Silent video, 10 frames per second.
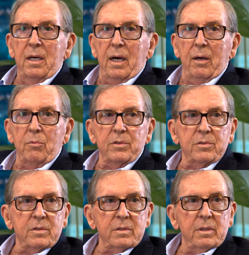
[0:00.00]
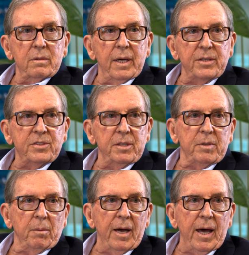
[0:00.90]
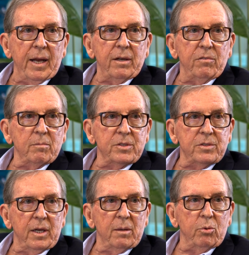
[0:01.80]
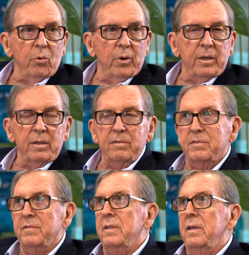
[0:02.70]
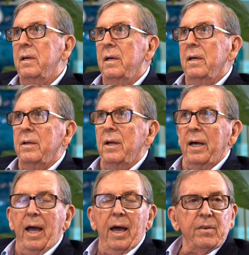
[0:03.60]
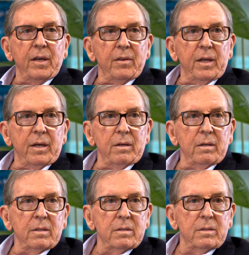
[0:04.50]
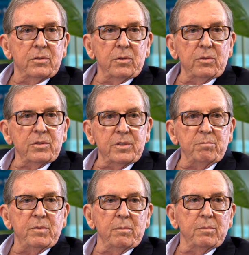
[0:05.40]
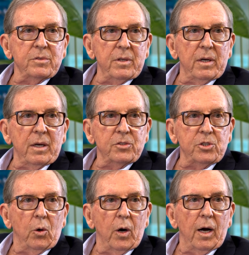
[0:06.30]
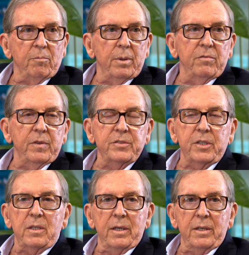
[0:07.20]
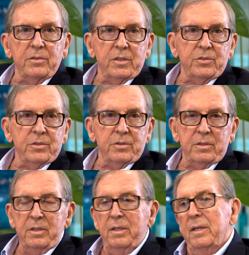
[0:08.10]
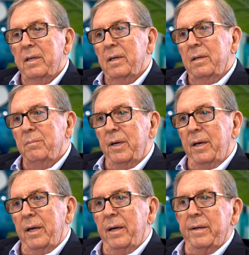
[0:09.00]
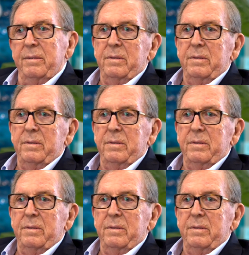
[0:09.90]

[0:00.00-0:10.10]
I was asymptomatic from a standpoint of not having the certain symptoms show up physically, such as being,